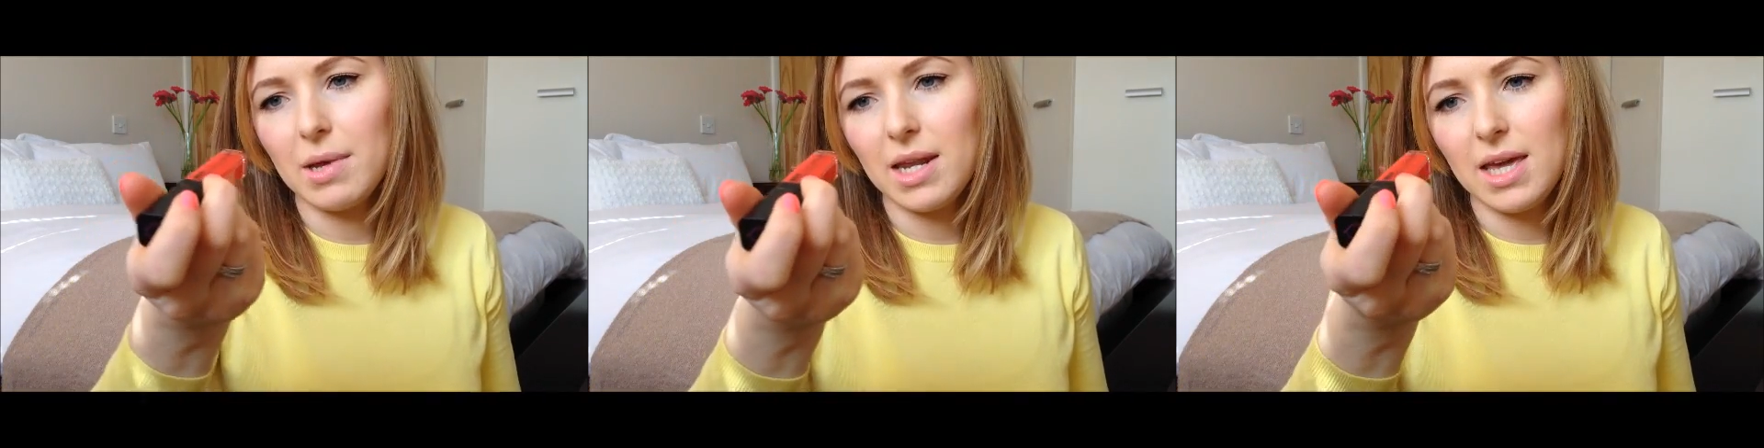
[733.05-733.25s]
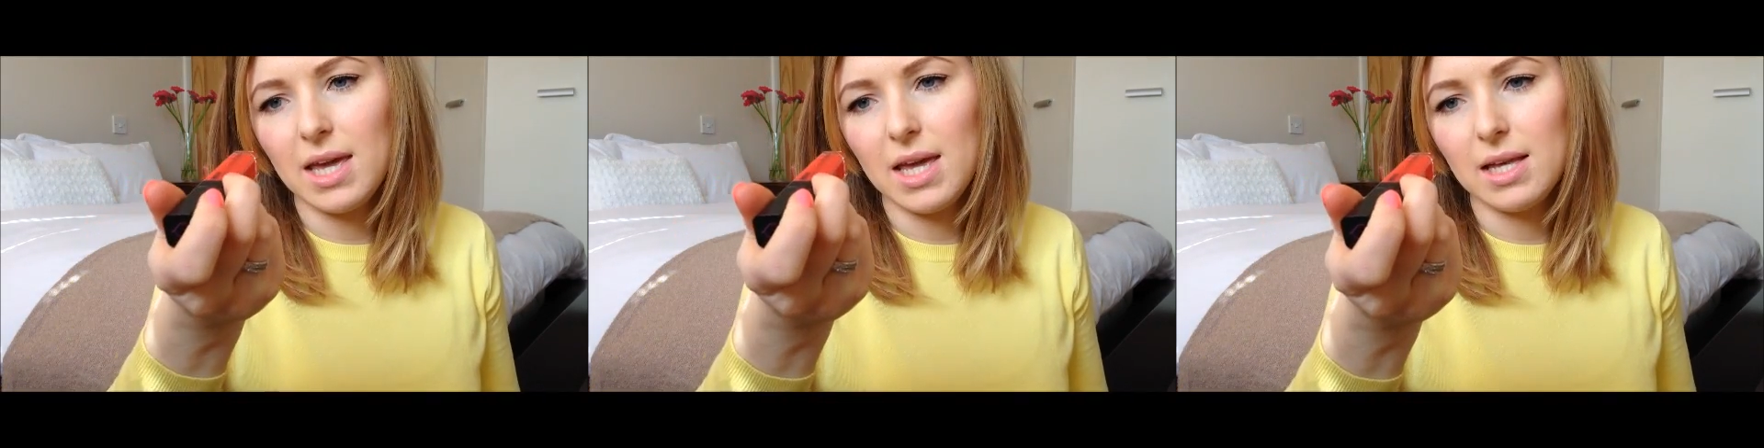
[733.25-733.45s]

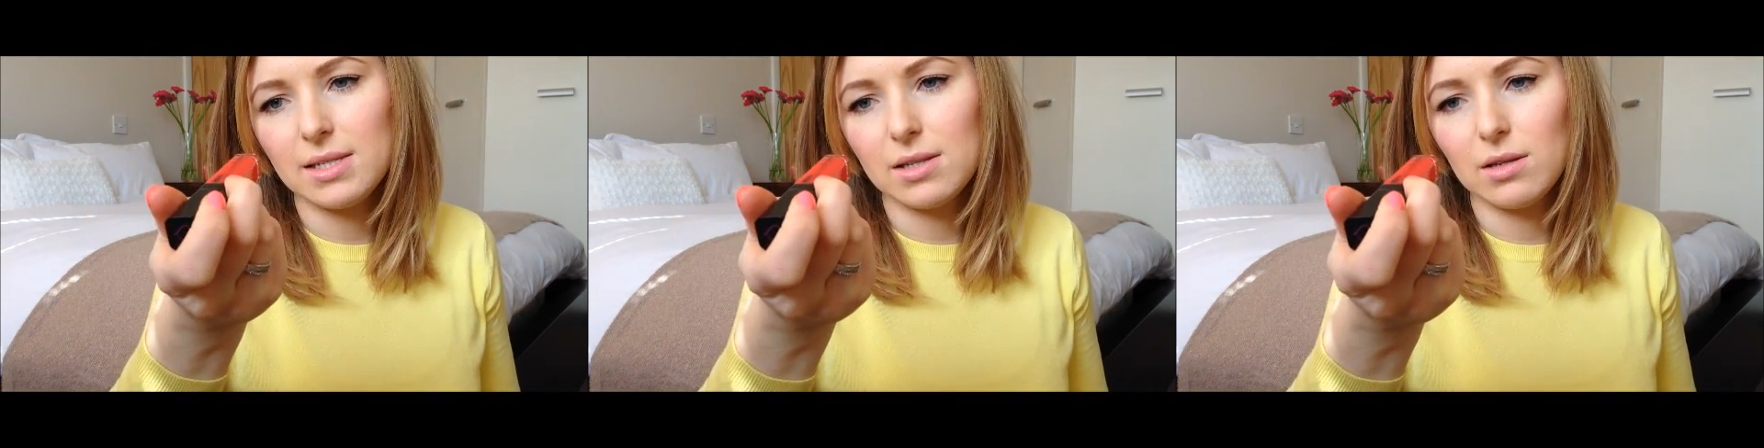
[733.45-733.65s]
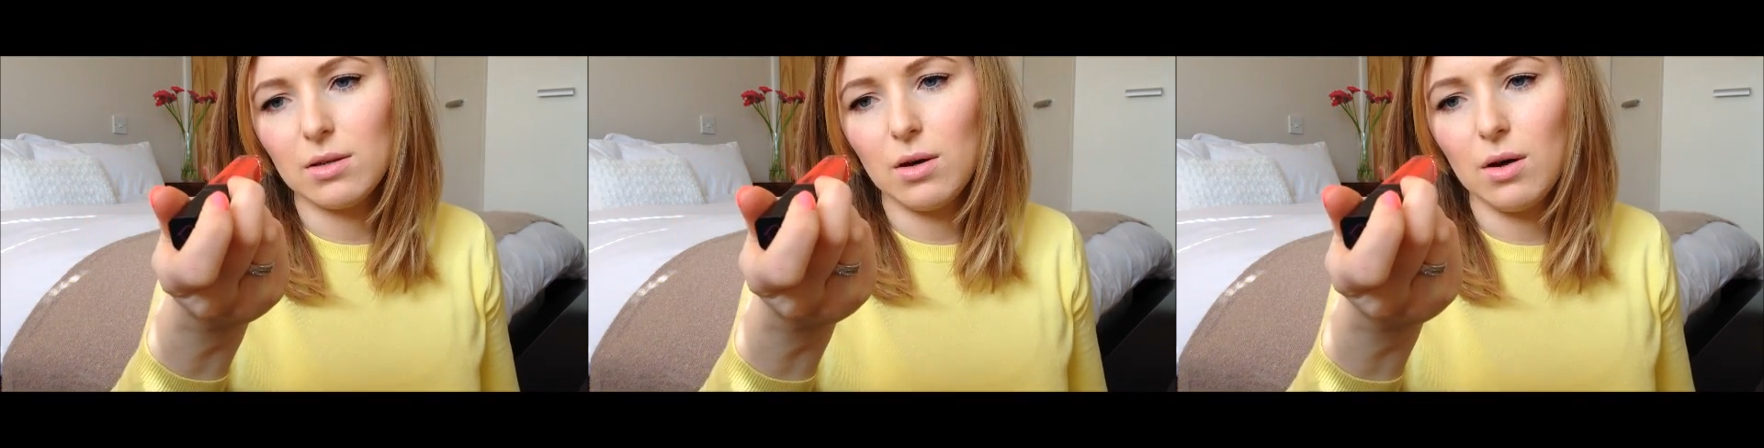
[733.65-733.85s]
but it
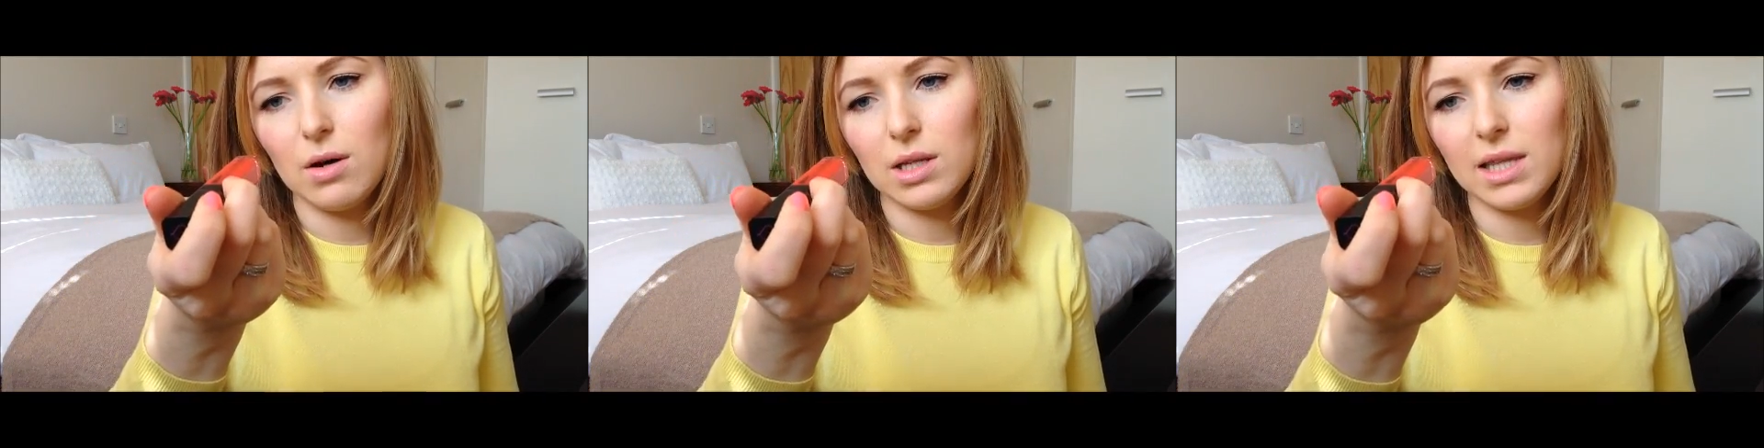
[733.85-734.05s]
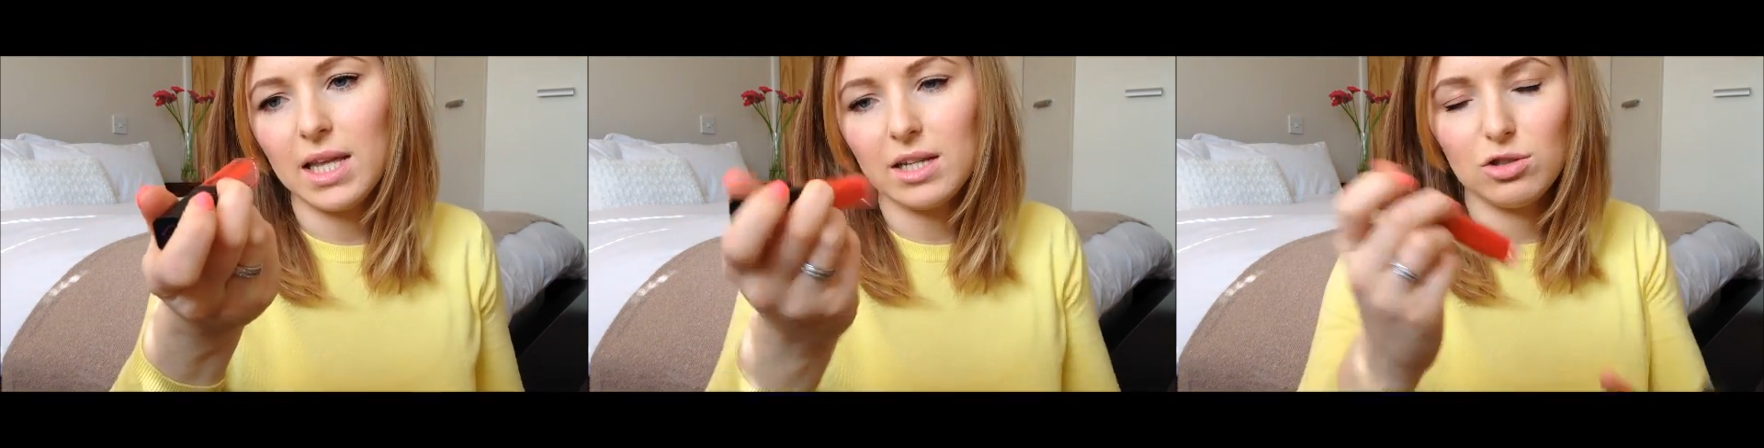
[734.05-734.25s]
is
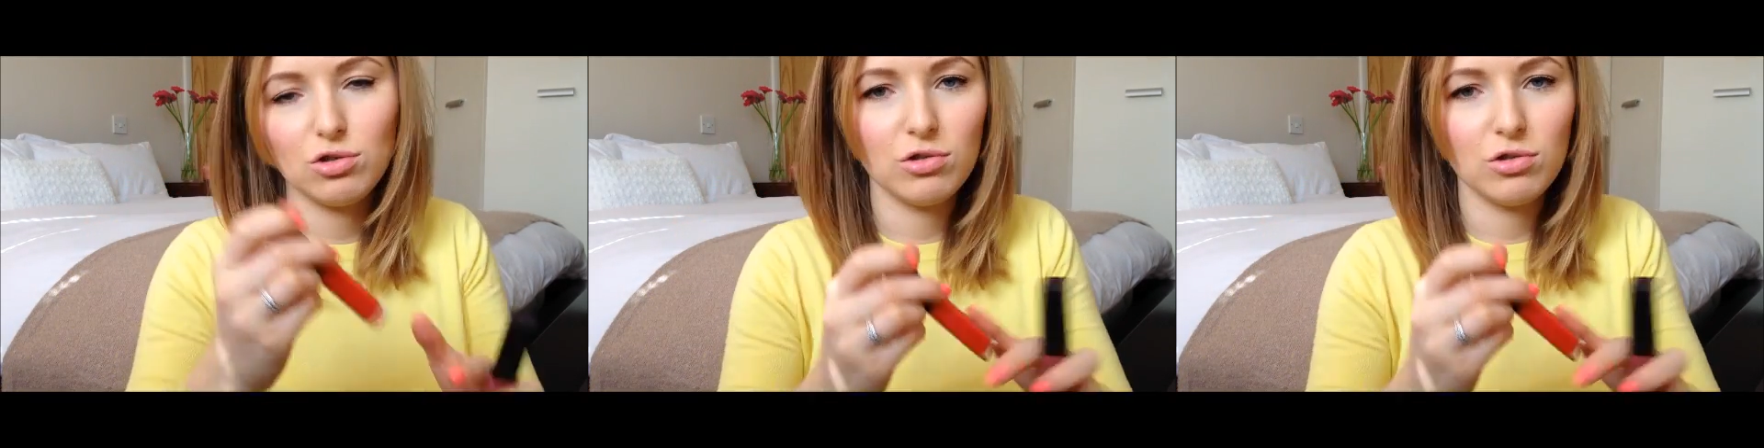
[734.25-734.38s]
called Let's